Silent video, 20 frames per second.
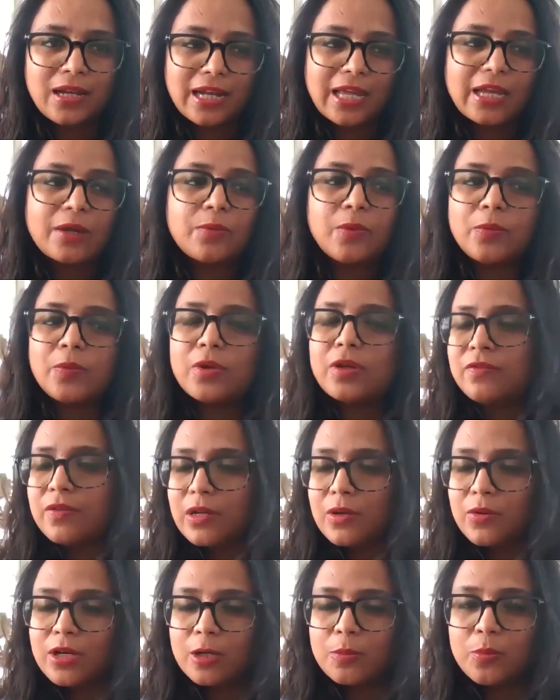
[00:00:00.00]
like, if
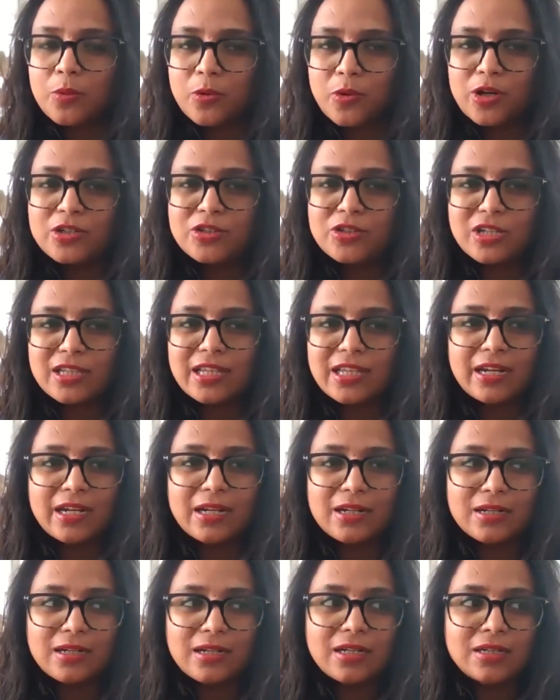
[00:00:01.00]
you look at poetry,
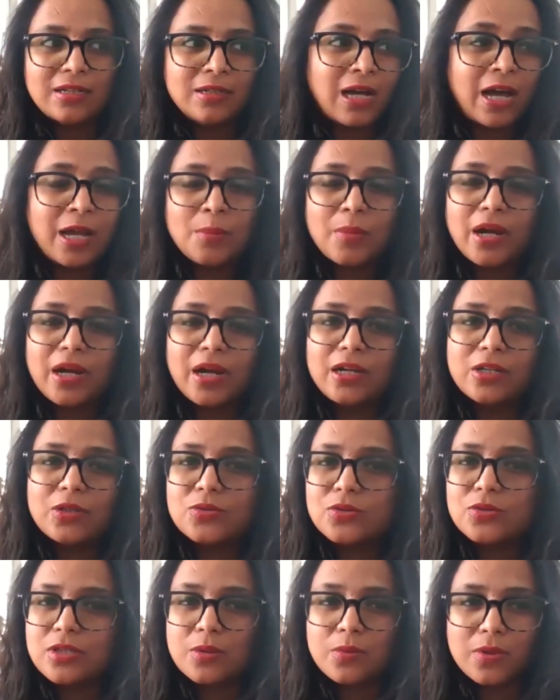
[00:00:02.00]
then I might
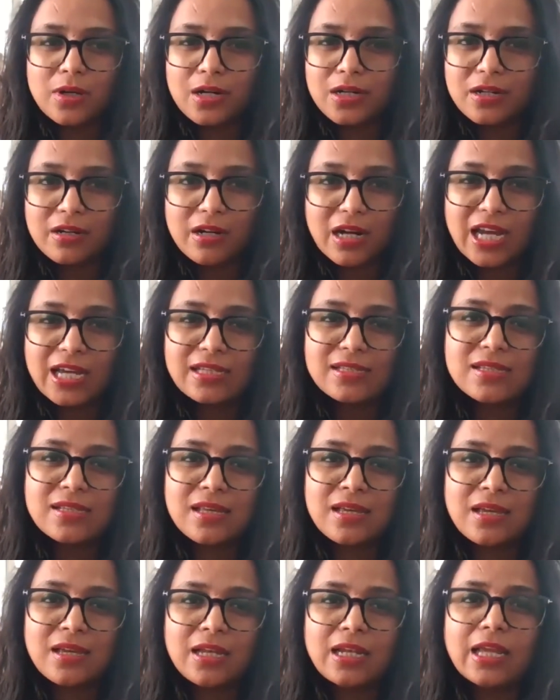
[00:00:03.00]
use the word grace.
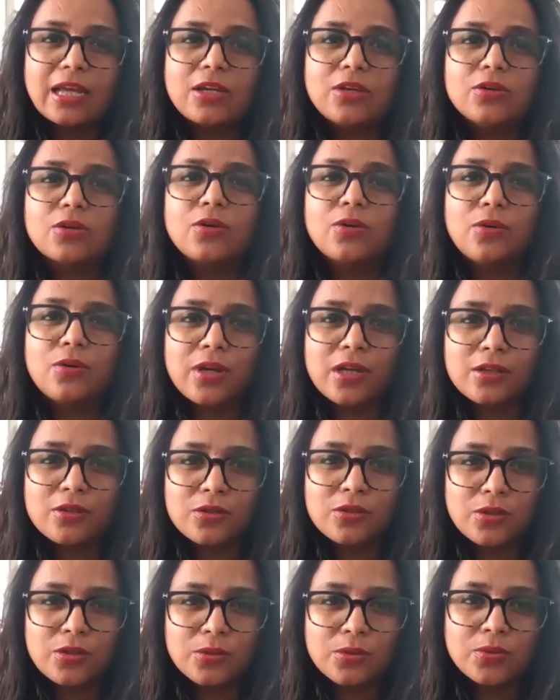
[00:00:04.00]
Like, you're
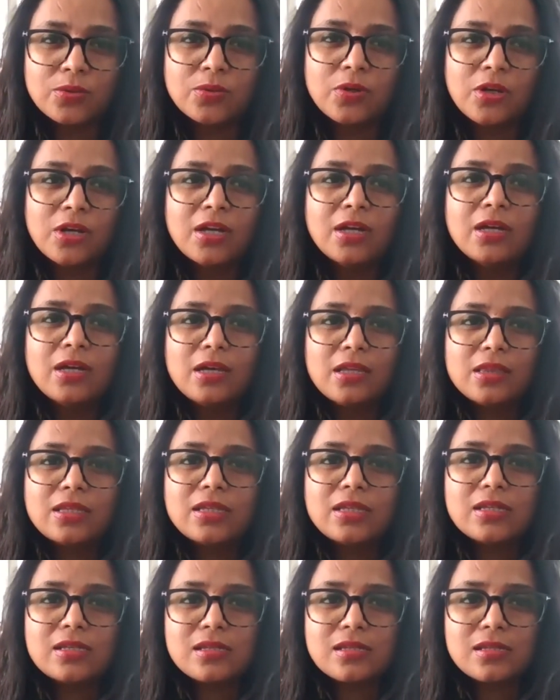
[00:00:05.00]
going through
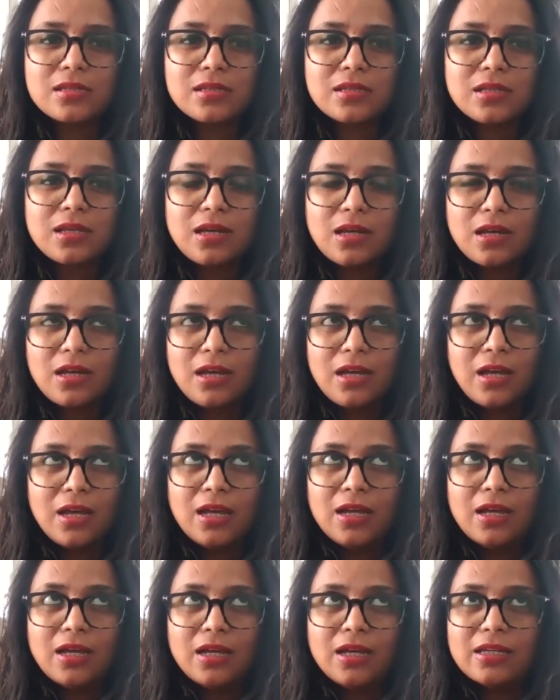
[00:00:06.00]
this
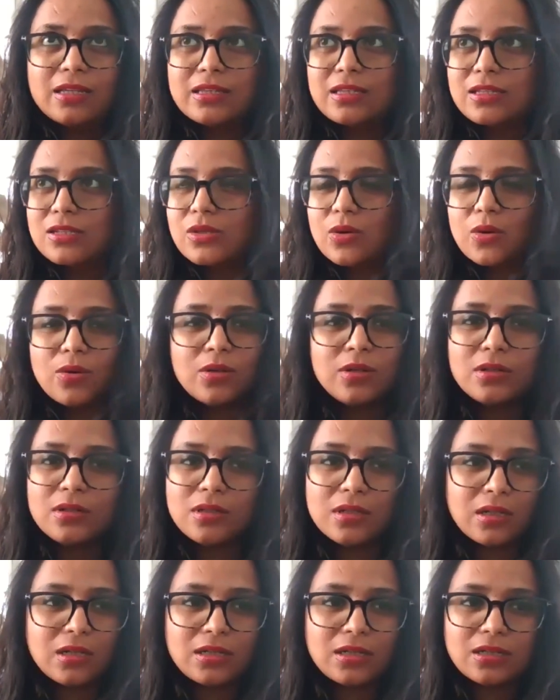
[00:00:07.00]
this
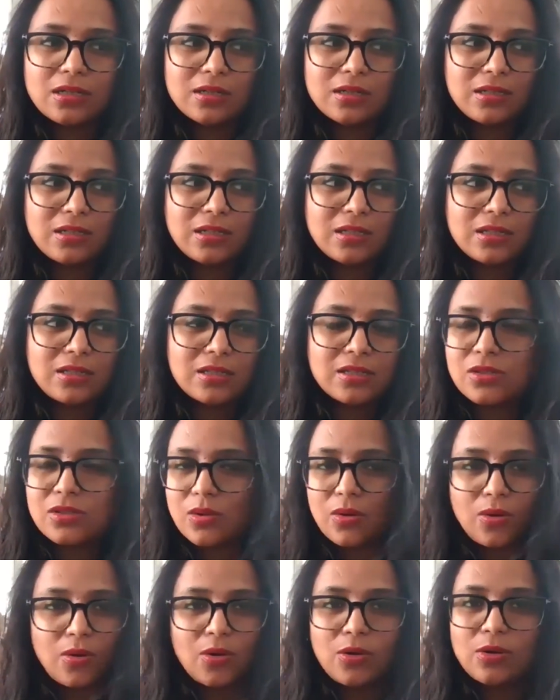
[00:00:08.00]
whole this
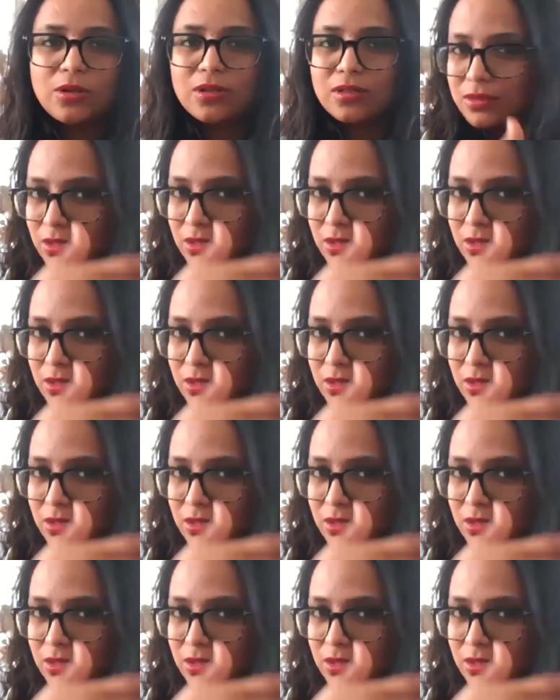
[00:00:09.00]
whole